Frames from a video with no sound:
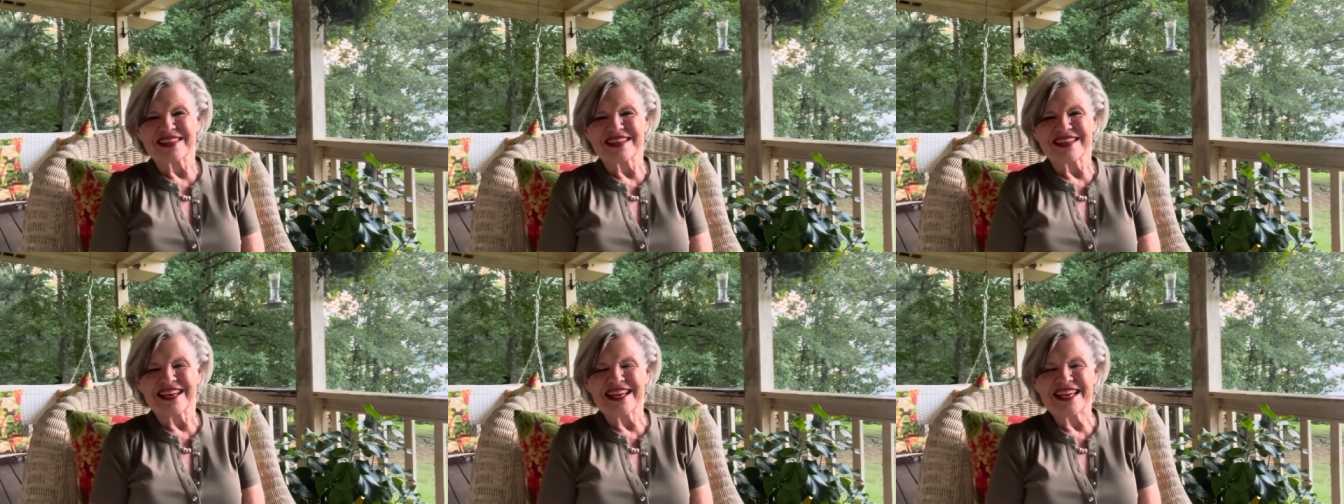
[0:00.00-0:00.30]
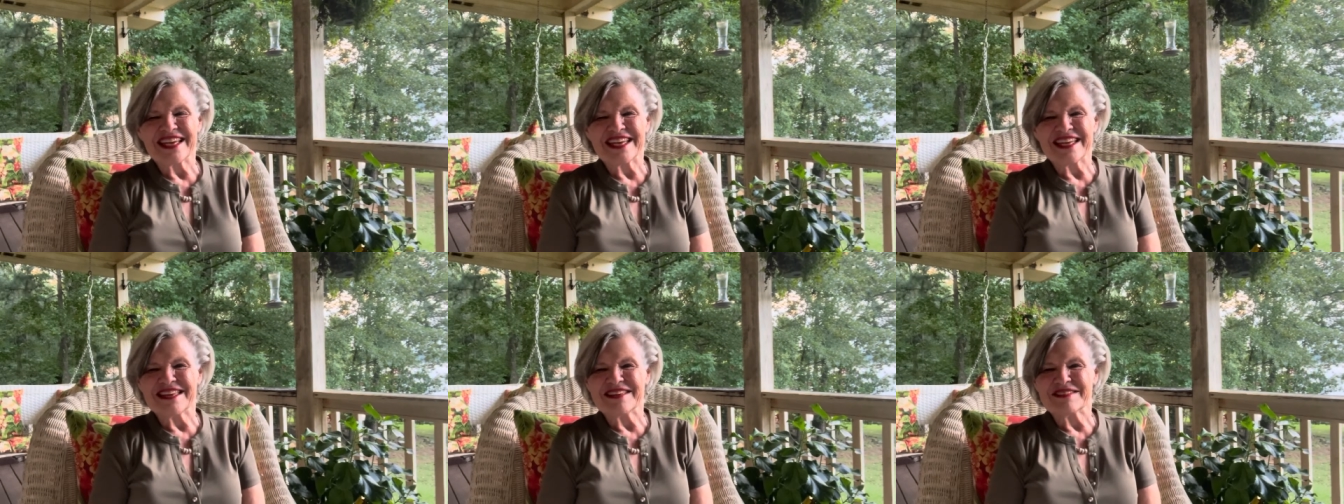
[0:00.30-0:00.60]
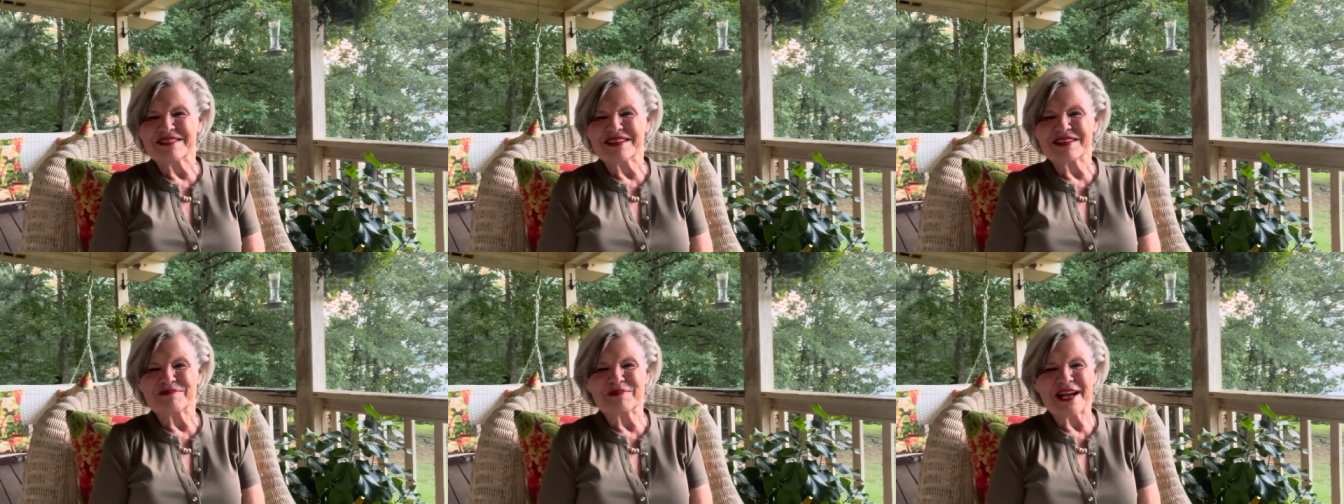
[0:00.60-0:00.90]

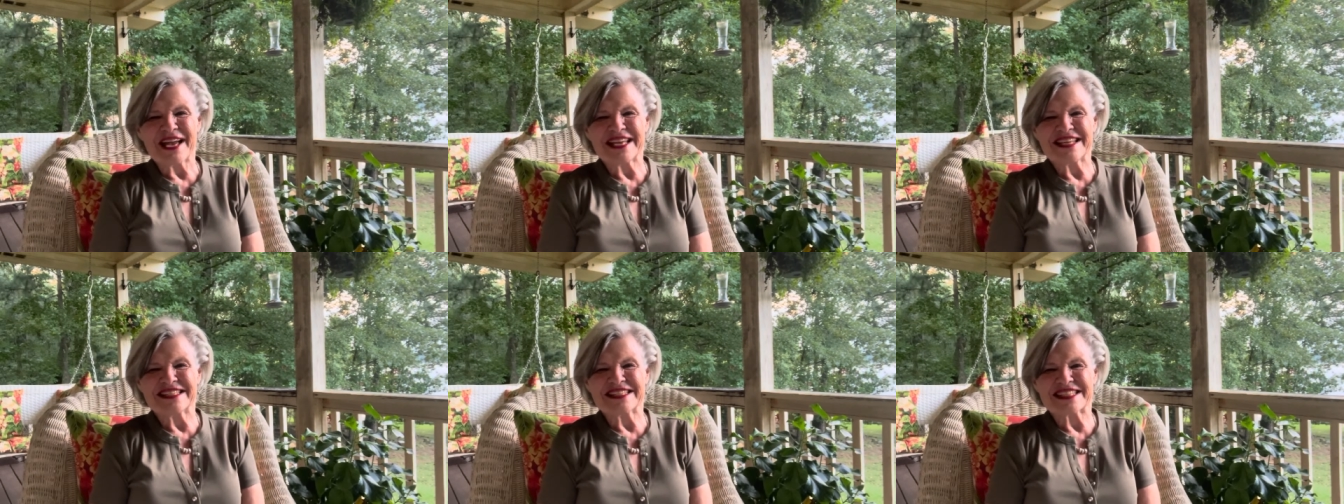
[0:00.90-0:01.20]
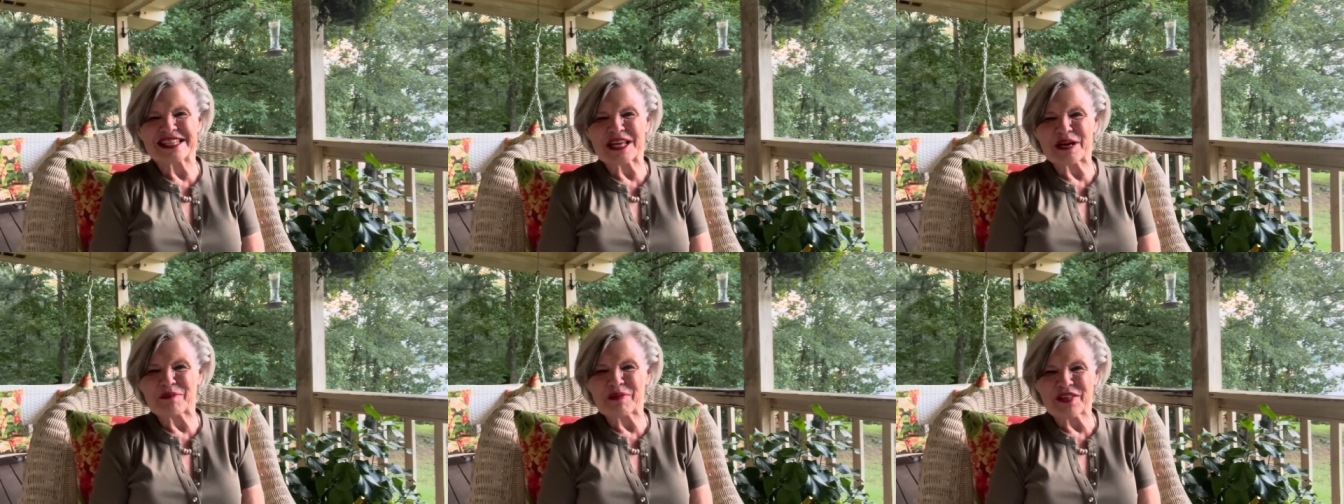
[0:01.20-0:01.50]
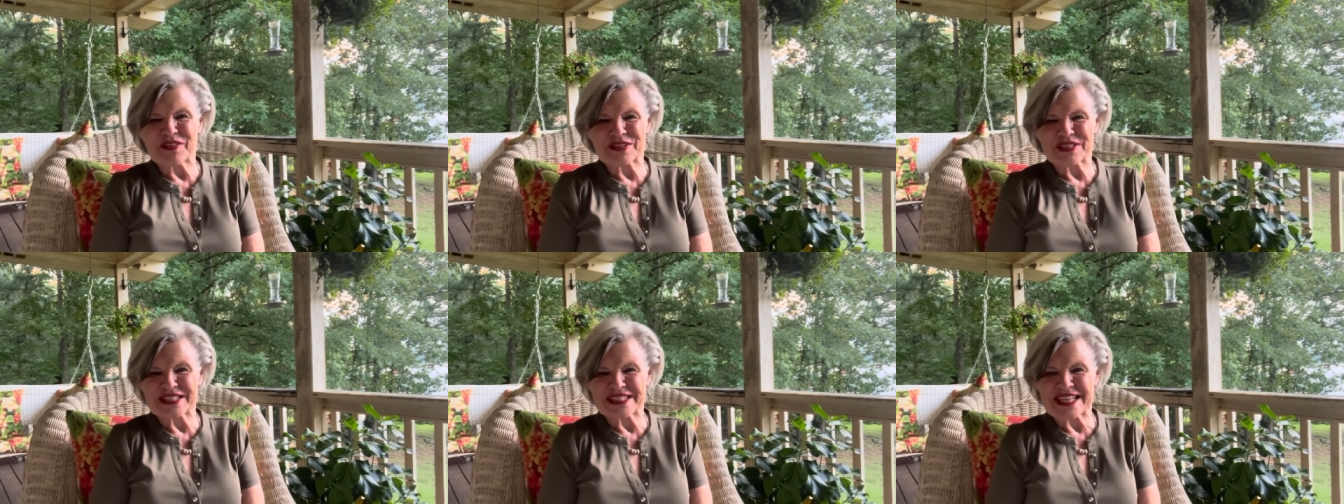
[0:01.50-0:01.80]
he made some
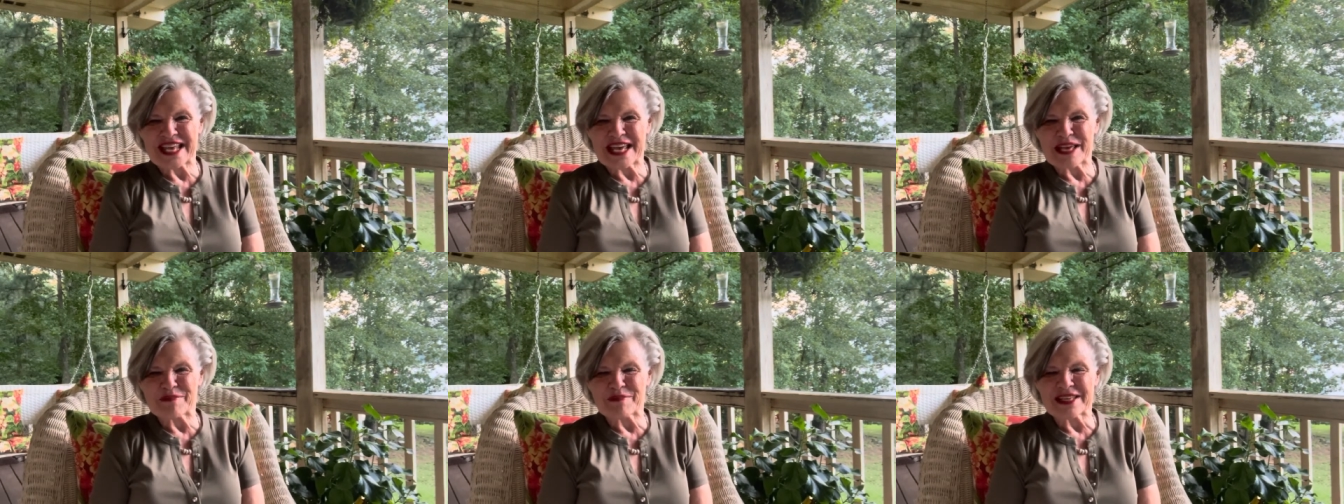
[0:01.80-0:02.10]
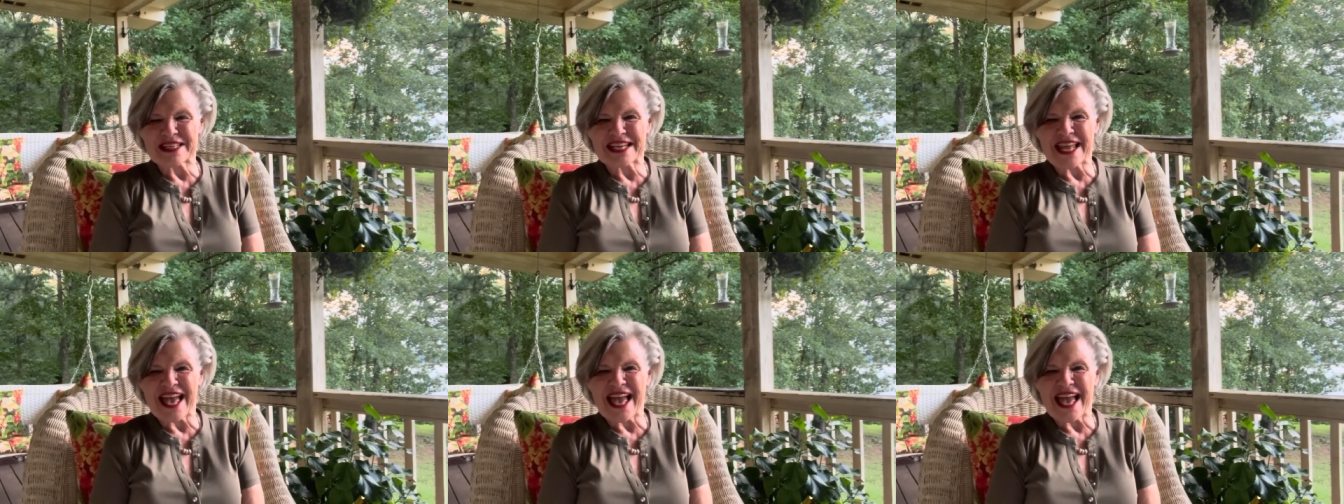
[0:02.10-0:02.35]
other statement